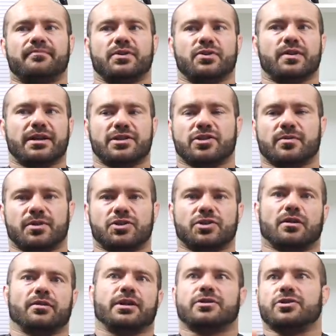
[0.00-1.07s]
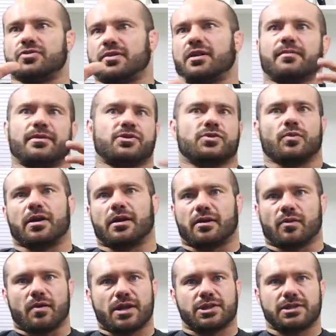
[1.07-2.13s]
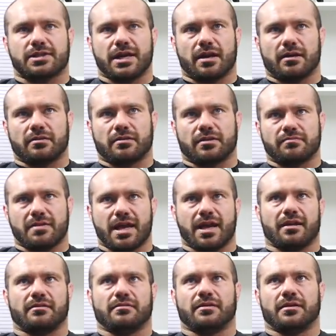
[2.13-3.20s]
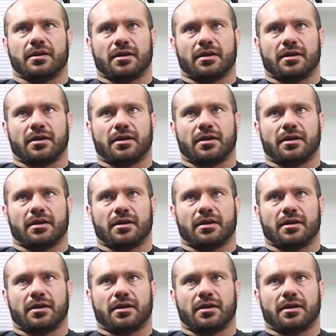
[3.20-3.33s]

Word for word: but you got so much salt, you had to drink a bunch of water to wash it down. You're like, man,